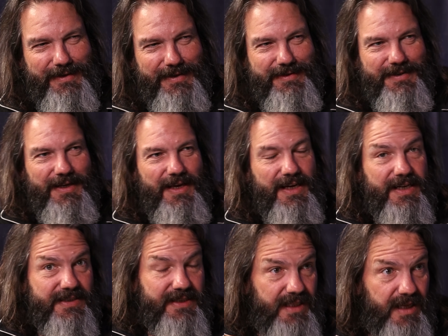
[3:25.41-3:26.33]
This
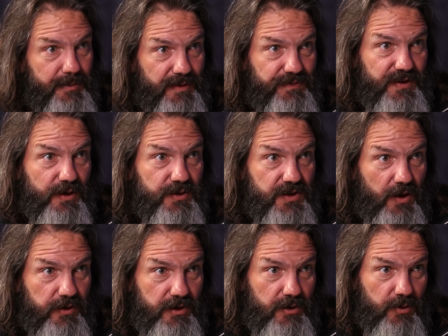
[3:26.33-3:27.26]
because yeah. to them it feels
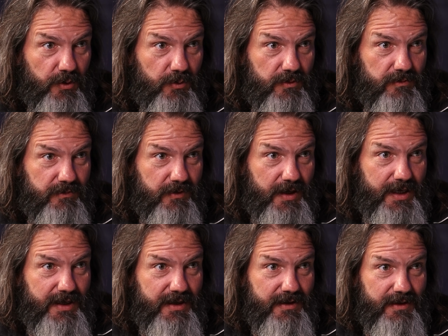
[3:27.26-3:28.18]
all new, yeah. right?